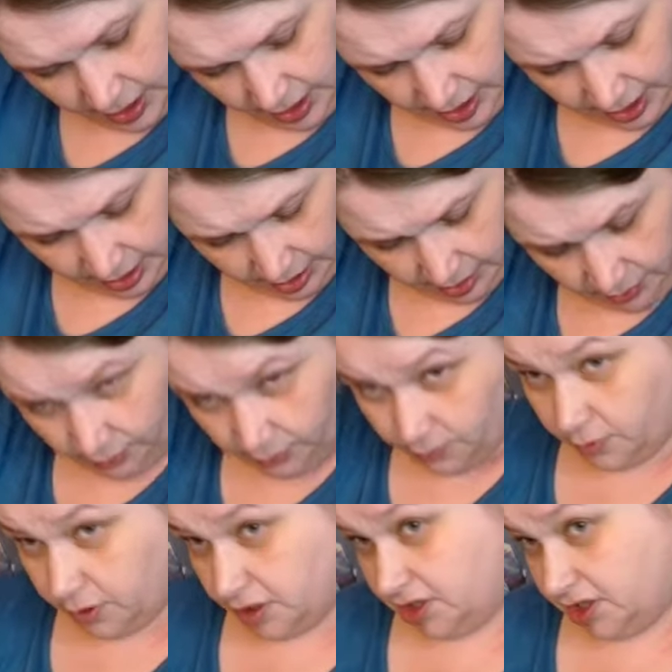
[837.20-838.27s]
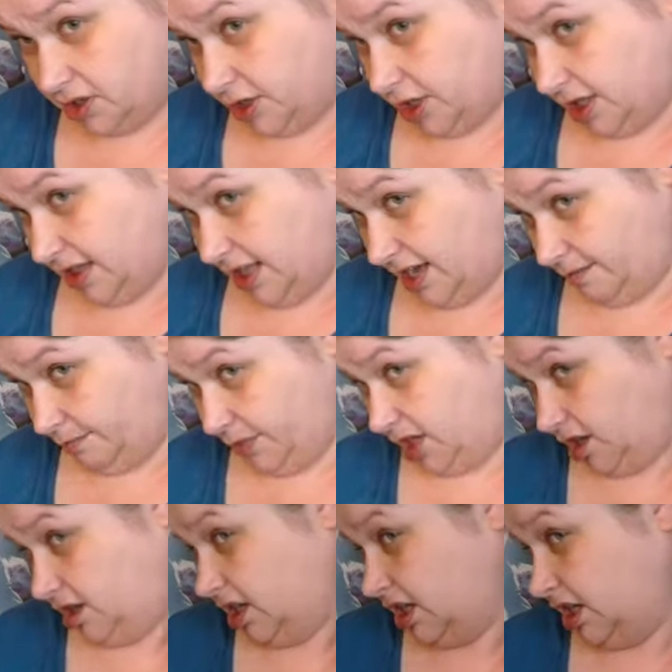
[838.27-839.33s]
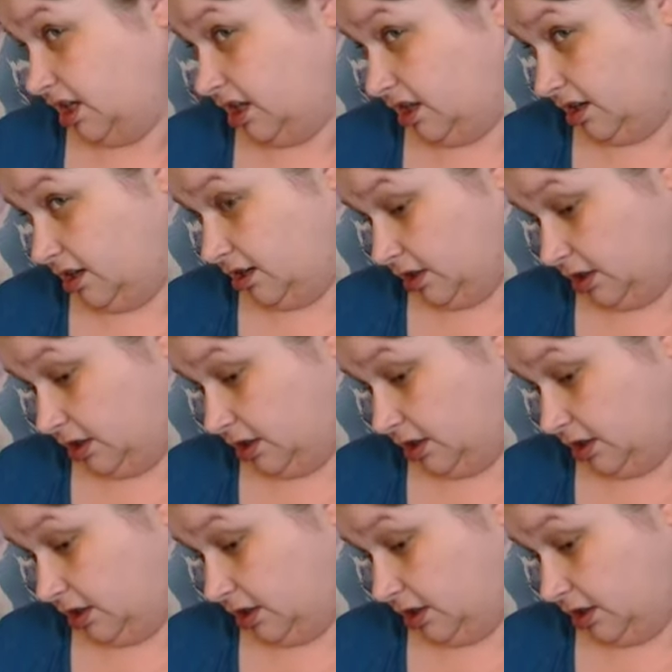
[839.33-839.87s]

then once you get that pinned in,